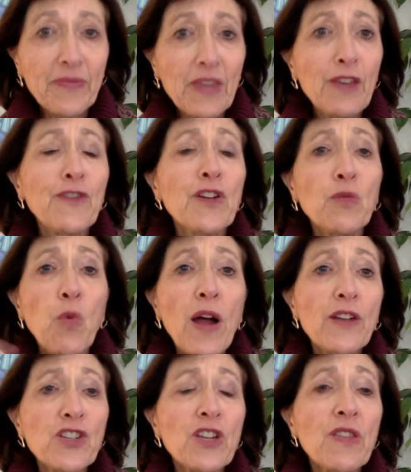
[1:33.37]
If you're
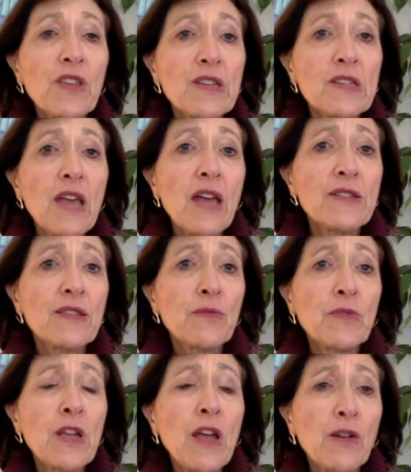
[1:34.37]
watching this as the
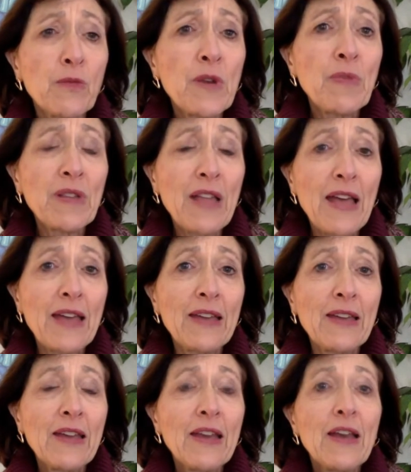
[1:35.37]
re on a
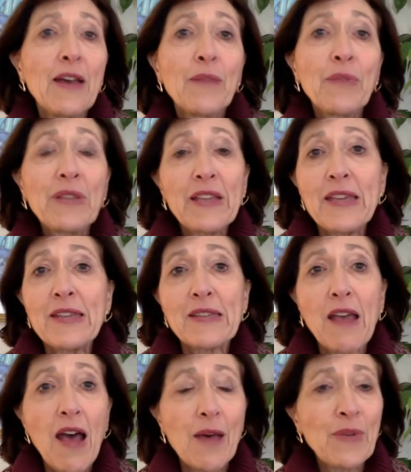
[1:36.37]
replay, please
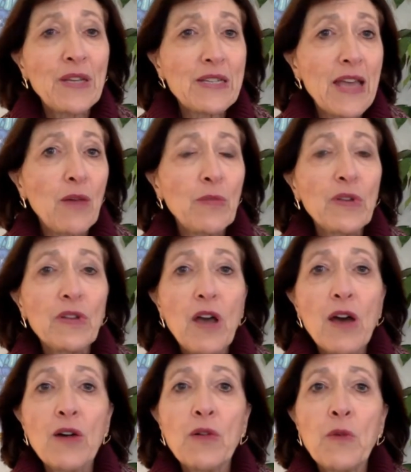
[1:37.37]
comment down
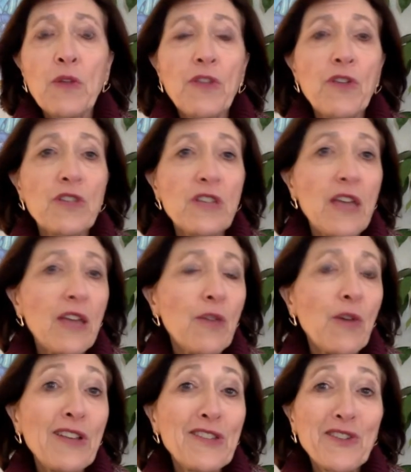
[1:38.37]
below with your
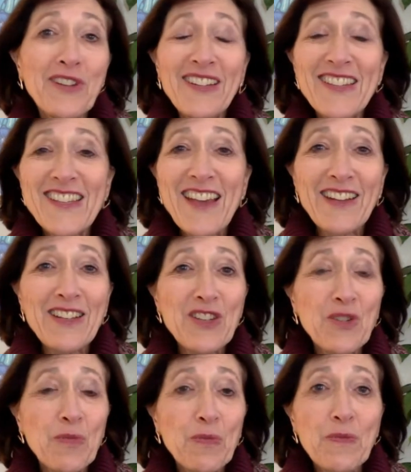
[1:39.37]
takeaways, your insights,
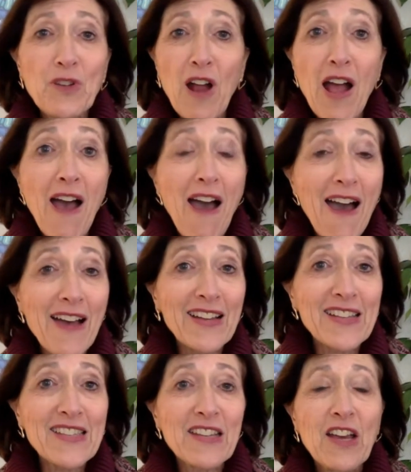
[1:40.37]
your, your
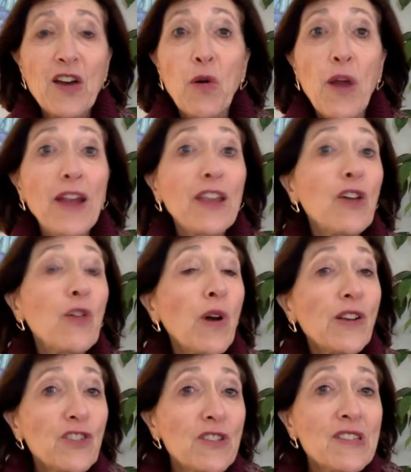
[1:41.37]
ahas, or any
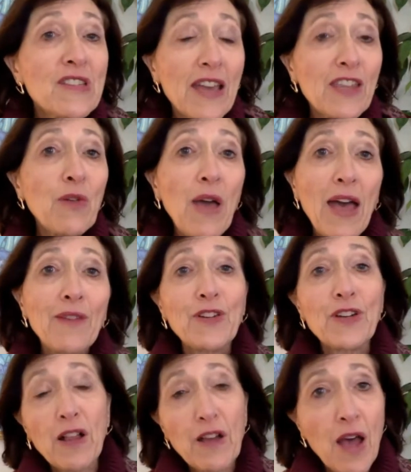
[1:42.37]
questions that you have, and
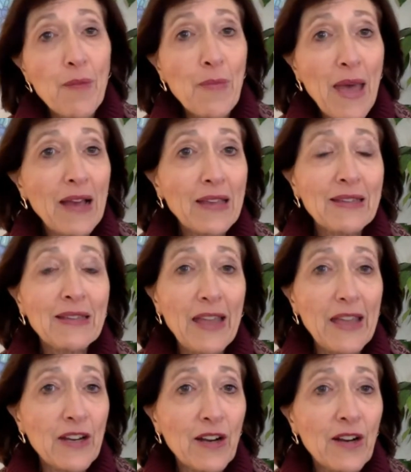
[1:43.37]
I'll come back in
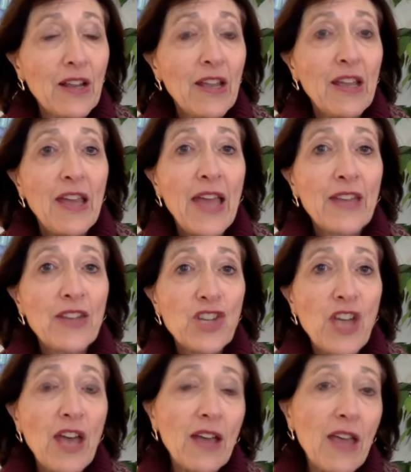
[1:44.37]
later and
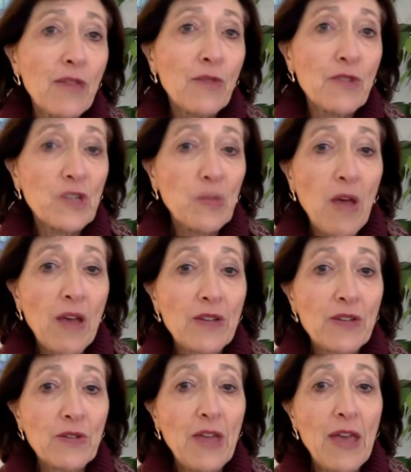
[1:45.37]
check and
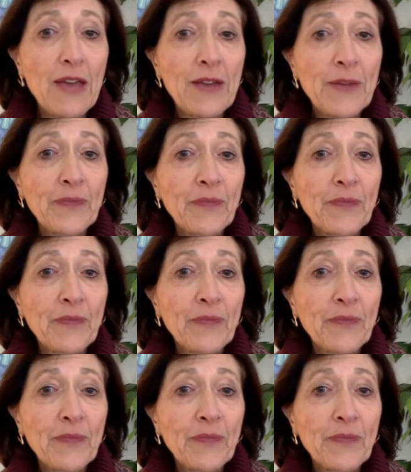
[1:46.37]
respond, okay?